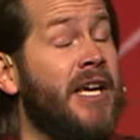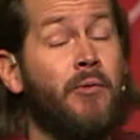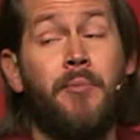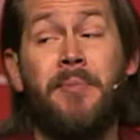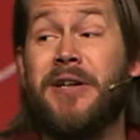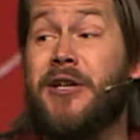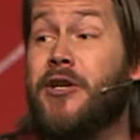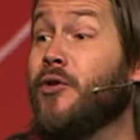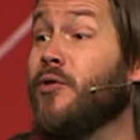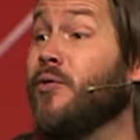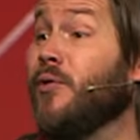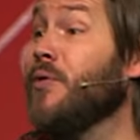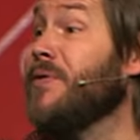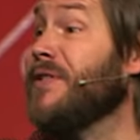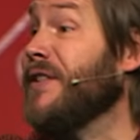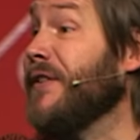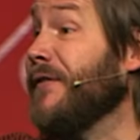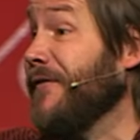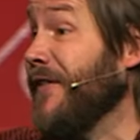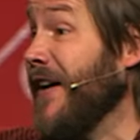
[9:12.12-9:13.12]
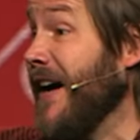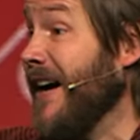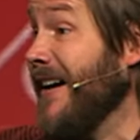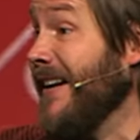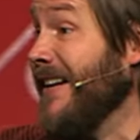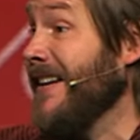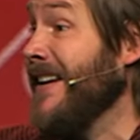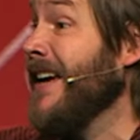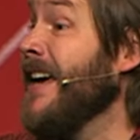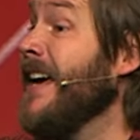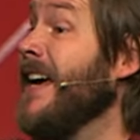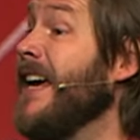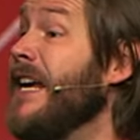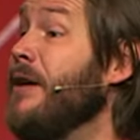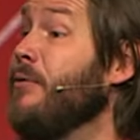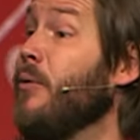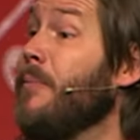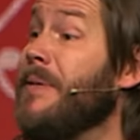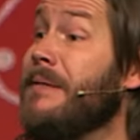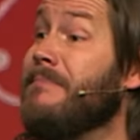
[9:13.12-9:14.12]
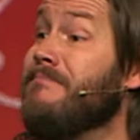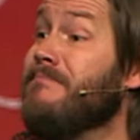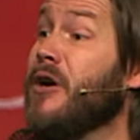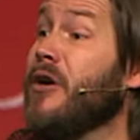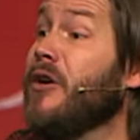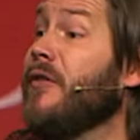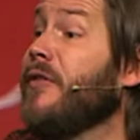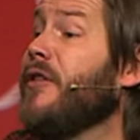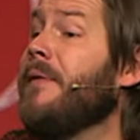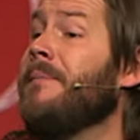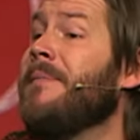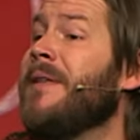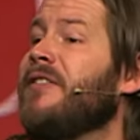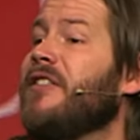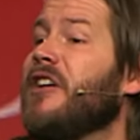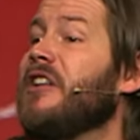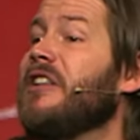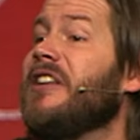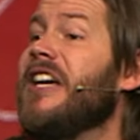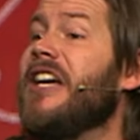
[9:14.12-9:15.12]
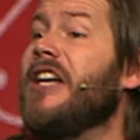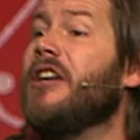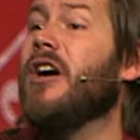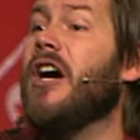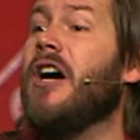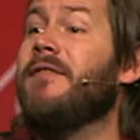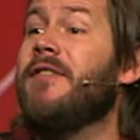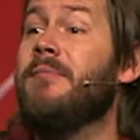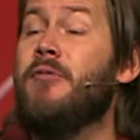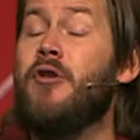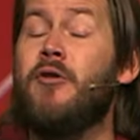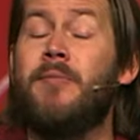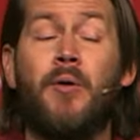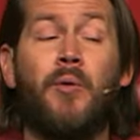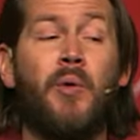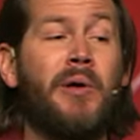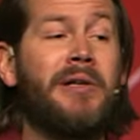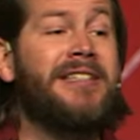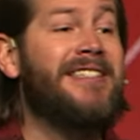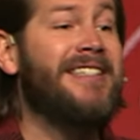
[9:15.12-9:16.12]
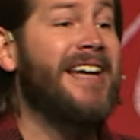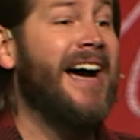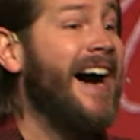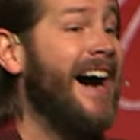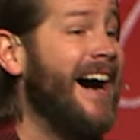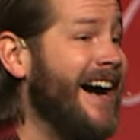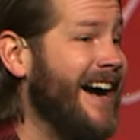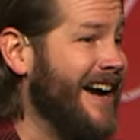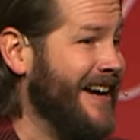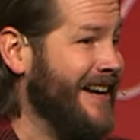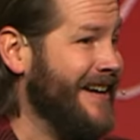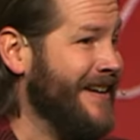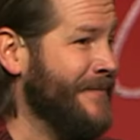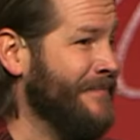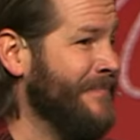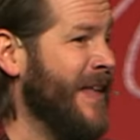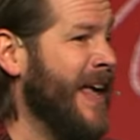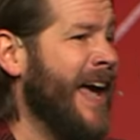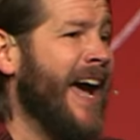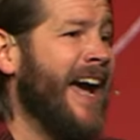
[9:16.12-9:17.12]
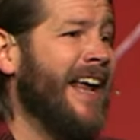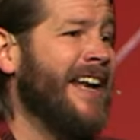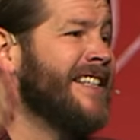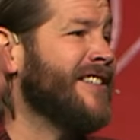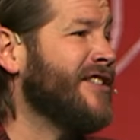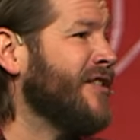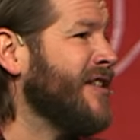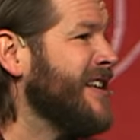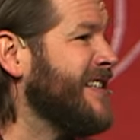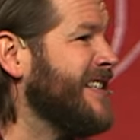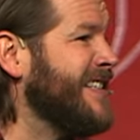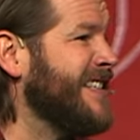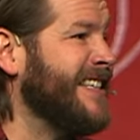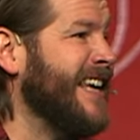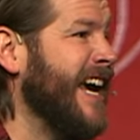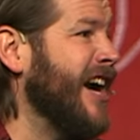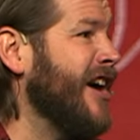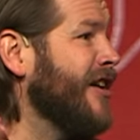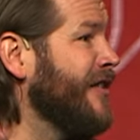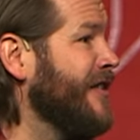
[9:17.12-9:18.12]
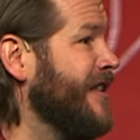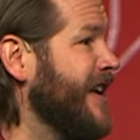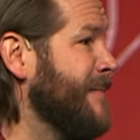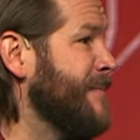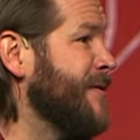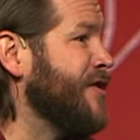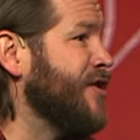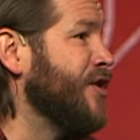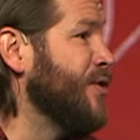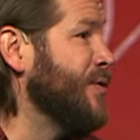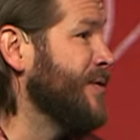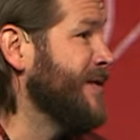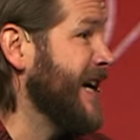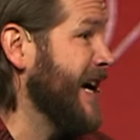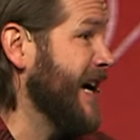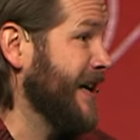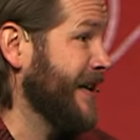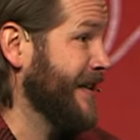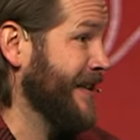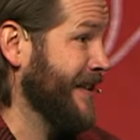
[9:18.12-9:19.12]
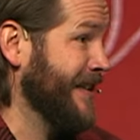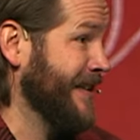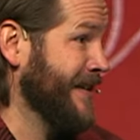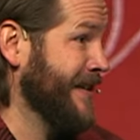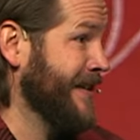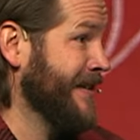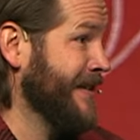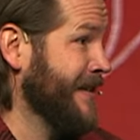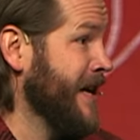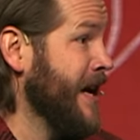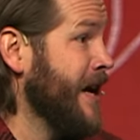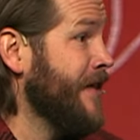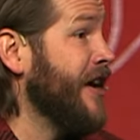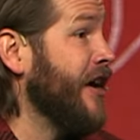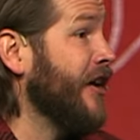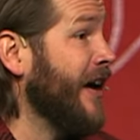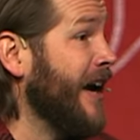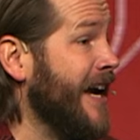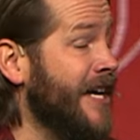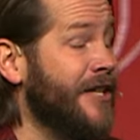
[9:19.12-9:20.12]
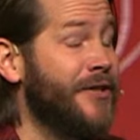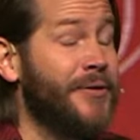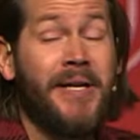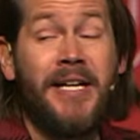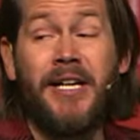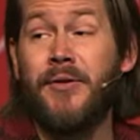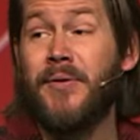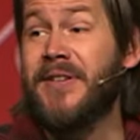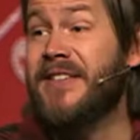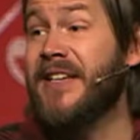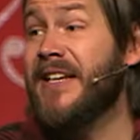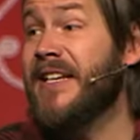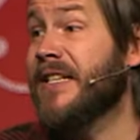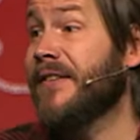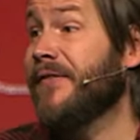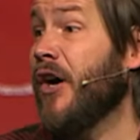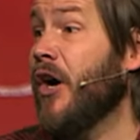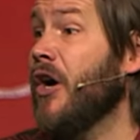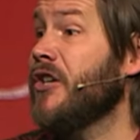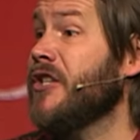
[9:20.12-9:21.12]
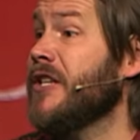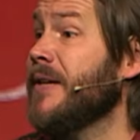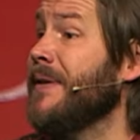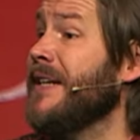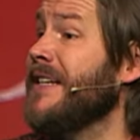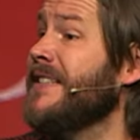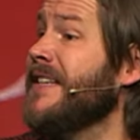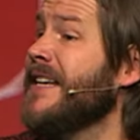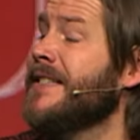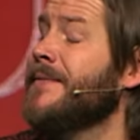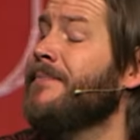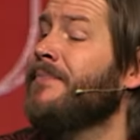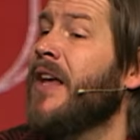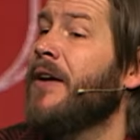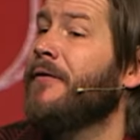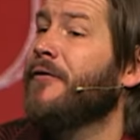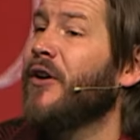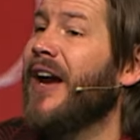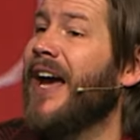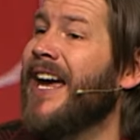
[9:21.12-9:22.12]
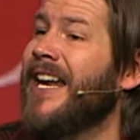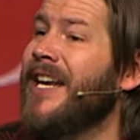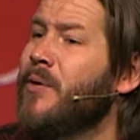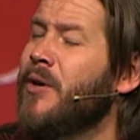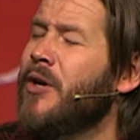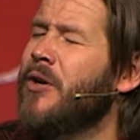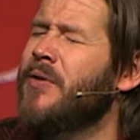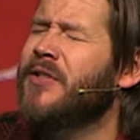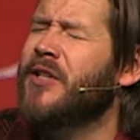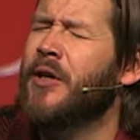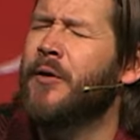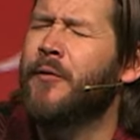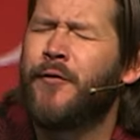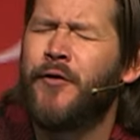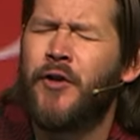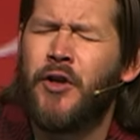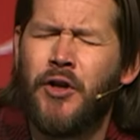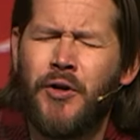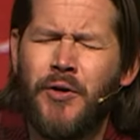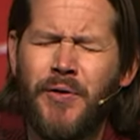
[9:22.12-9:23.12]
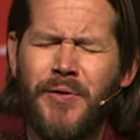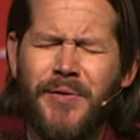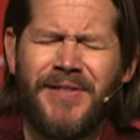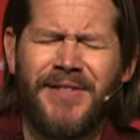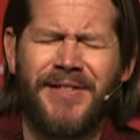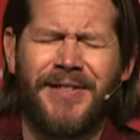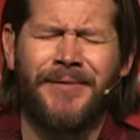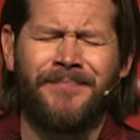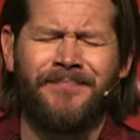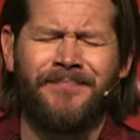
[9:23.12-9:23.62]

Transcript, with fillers: will be crucified, he will be murdered. The, the leader of the movement will die, and it's going to scare them to death. They're entering into a season of hardship, and he says, For anyone who's confused,